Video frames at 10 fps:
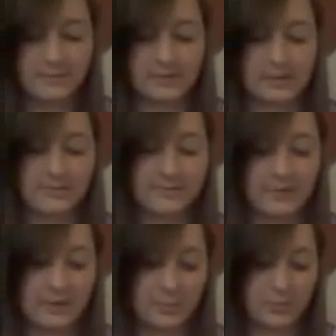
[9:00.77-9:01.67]
cleft
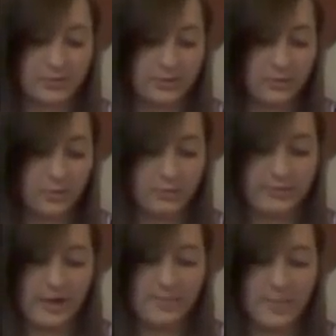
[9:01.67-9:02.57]
lip with or
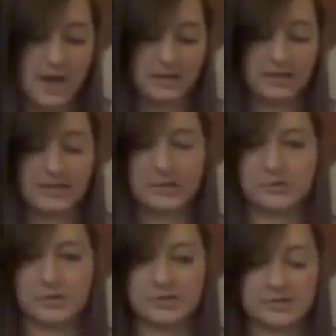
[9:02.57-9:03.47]
without palate
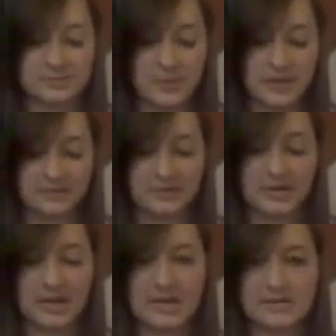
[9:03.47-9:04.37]
increases by 3 to
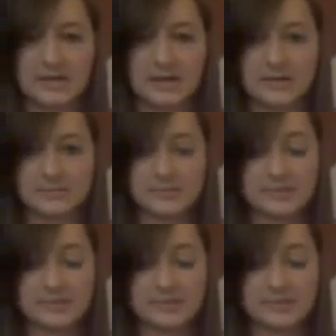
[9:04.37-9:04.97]
8 times.